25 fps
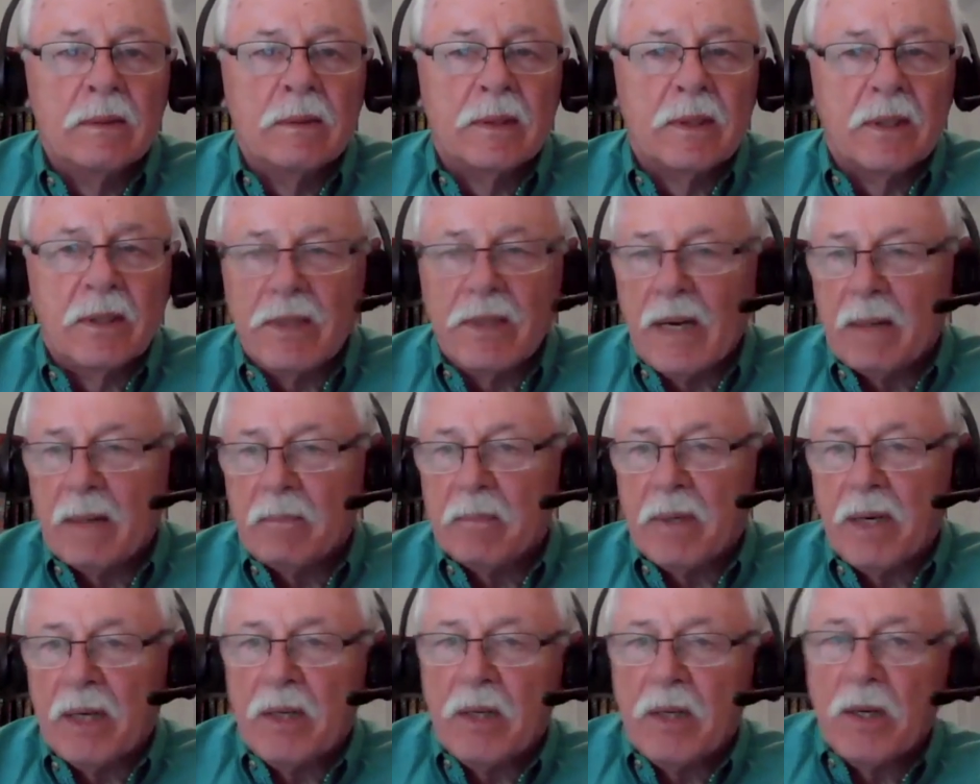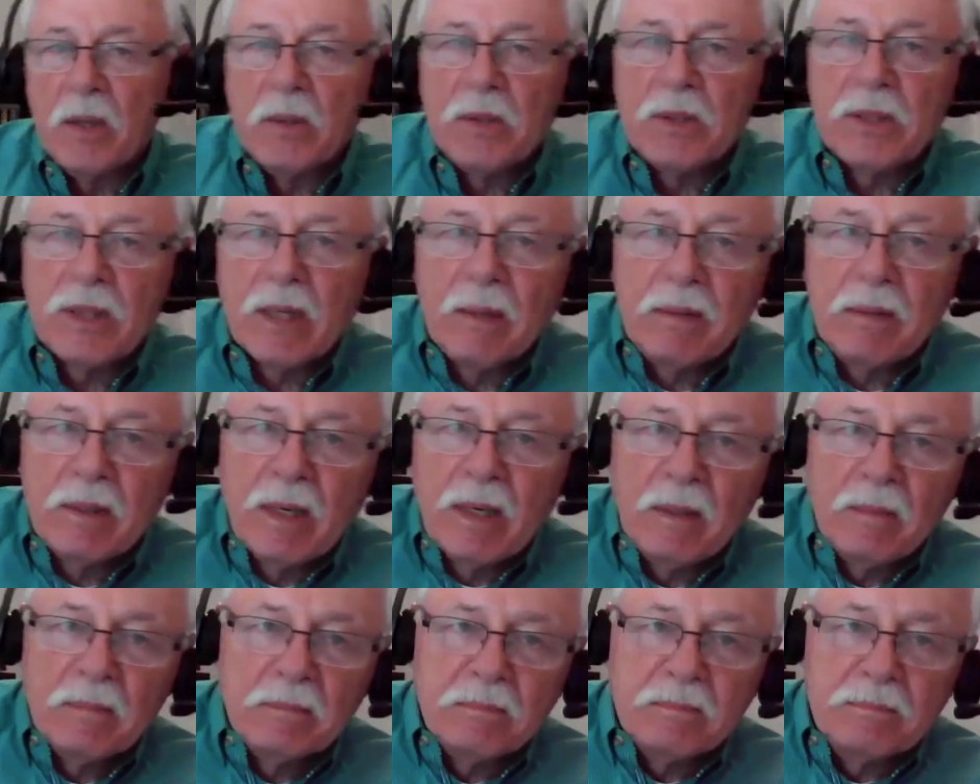They're not in my notes. I,
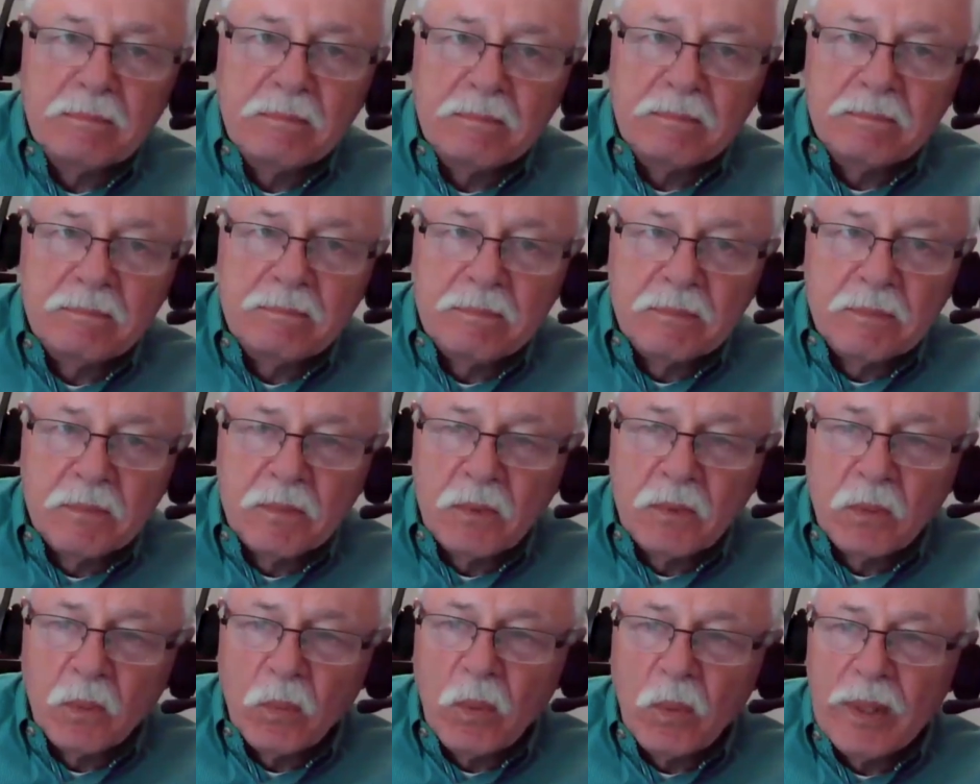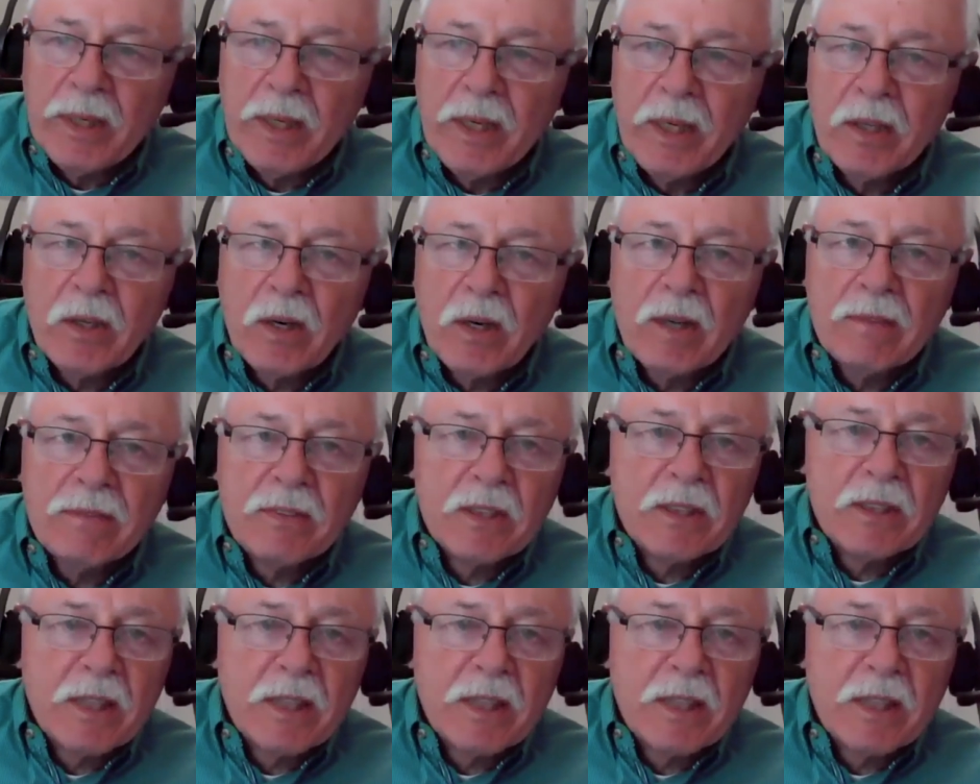I'm winging it off the